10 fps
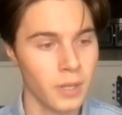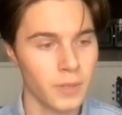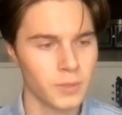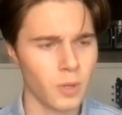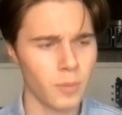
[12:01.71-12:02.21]

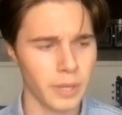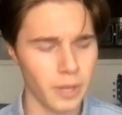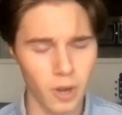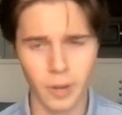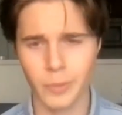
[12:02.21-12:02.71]
So I'm like,
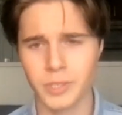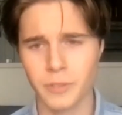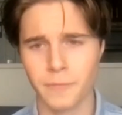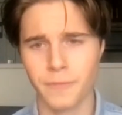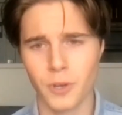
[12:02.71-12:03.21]
all right, what's
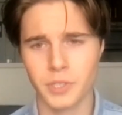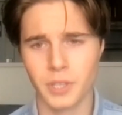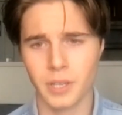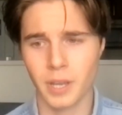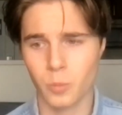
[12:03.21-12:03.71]
the first
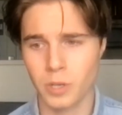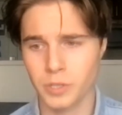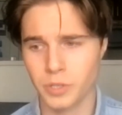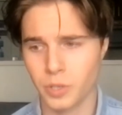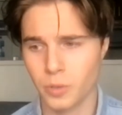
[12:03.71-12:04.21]
thing I want
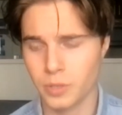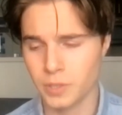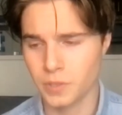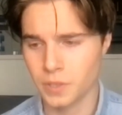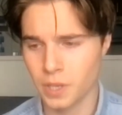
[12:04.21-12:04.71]
to do
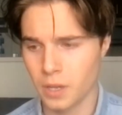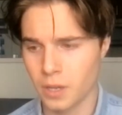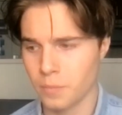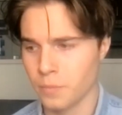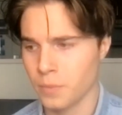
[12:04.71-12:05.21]
is,
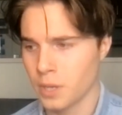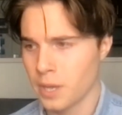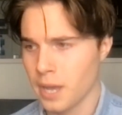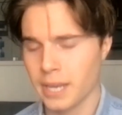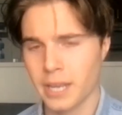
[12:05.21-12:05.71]

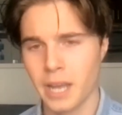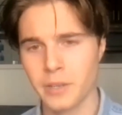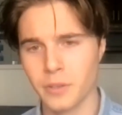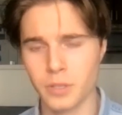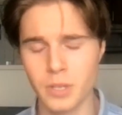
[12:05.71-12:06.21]
I kind
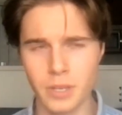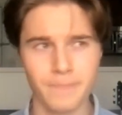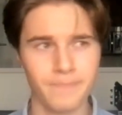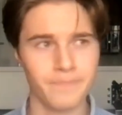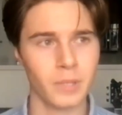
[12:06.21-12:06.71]
of,
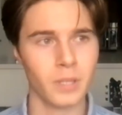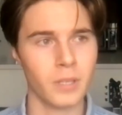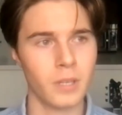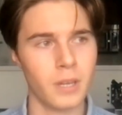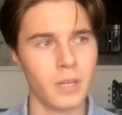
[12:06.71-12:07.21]

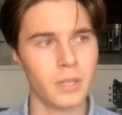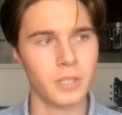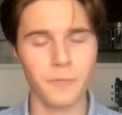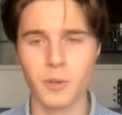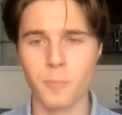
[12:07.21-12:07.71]

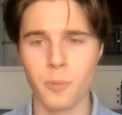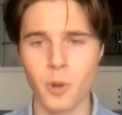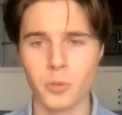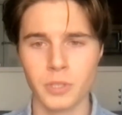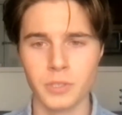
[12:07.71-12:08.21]
different
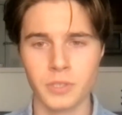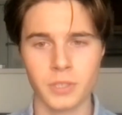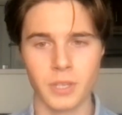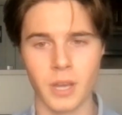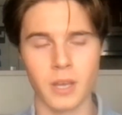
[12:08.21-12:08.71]

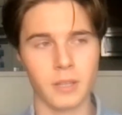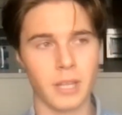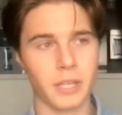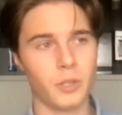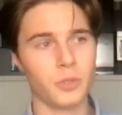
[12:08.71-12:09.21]
approaches,
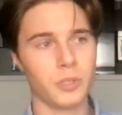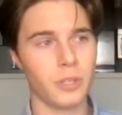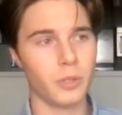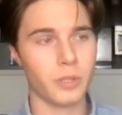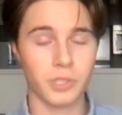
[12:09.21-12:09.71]
like usually
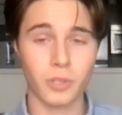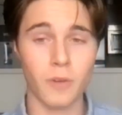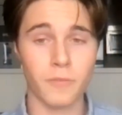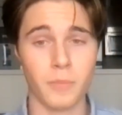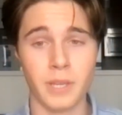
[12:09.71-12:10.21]
you can
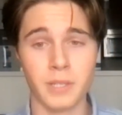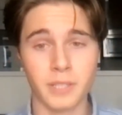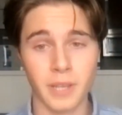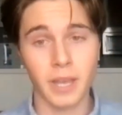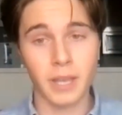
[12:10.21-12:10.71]
start from the
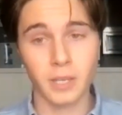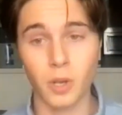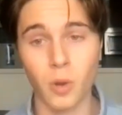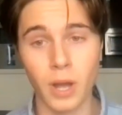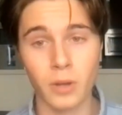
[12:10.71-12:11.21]
inside and
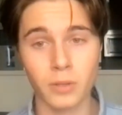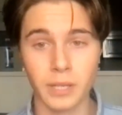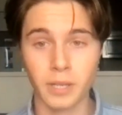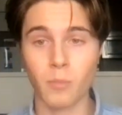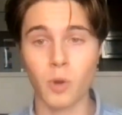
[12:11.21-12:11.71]
go out,
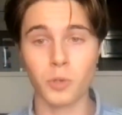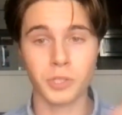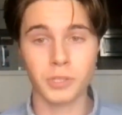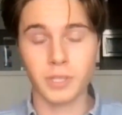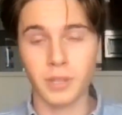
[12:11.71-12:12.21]
like
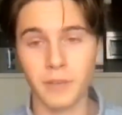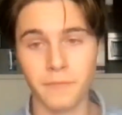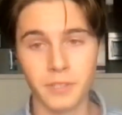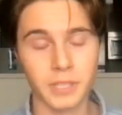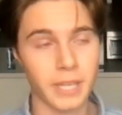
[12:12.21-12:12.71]
emotions and then
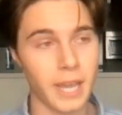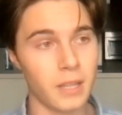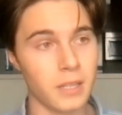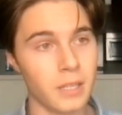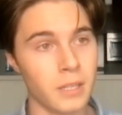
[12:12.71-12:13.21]

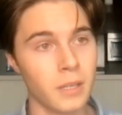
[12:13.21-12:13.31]
physicality.